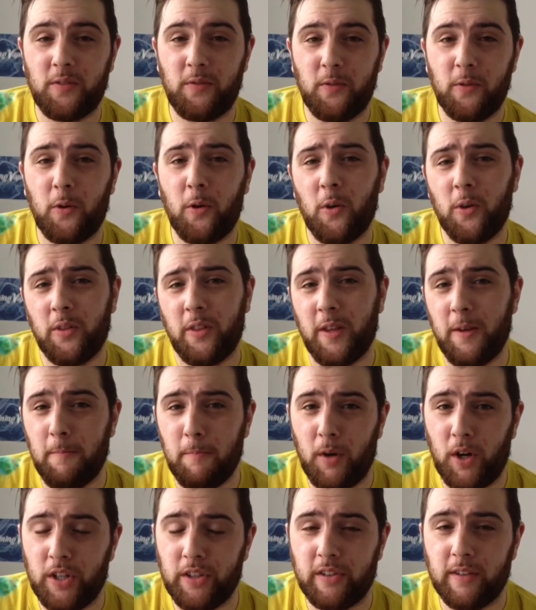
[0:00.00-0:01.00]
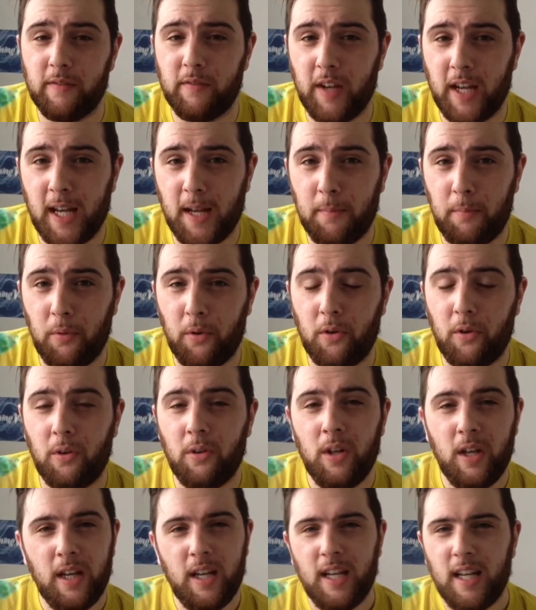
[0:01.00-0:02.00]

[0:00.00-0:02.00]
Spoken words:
for the month of April.